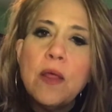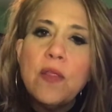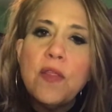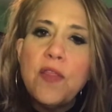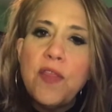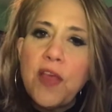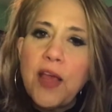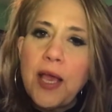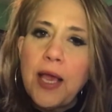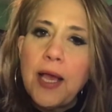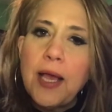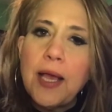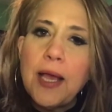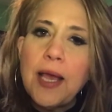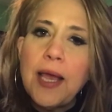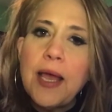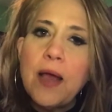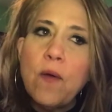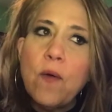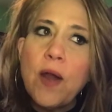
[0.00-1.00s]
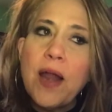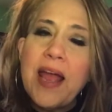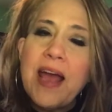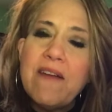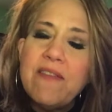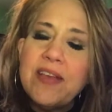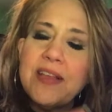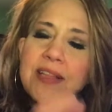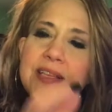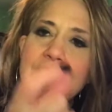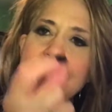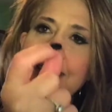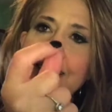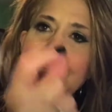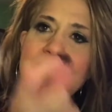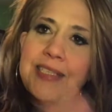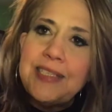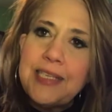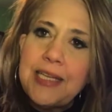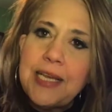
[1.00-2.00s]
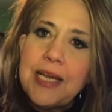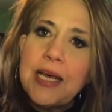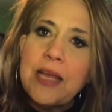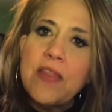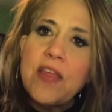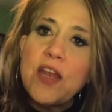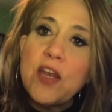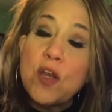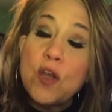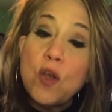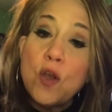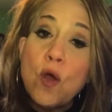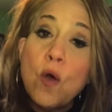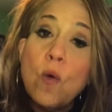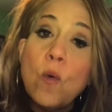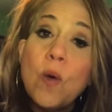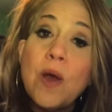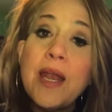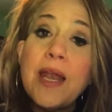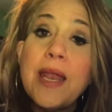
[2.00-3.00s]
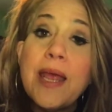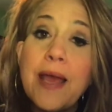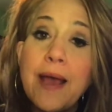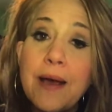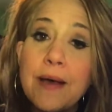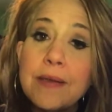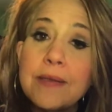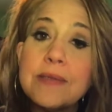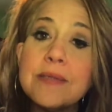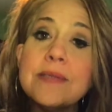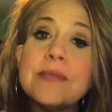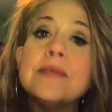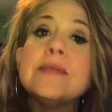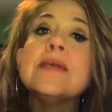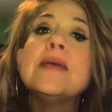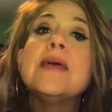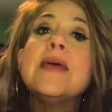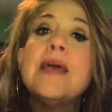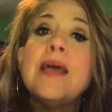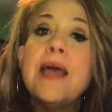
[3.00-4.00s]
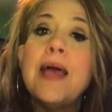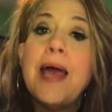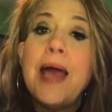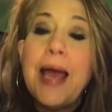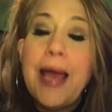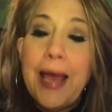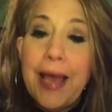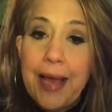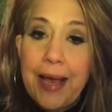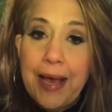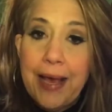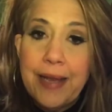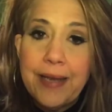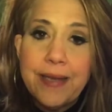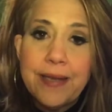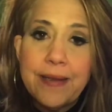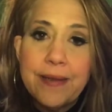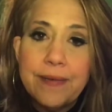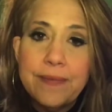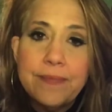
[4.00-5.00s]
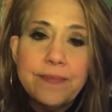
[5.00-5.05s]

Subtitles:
thing or having this idea that no one else had.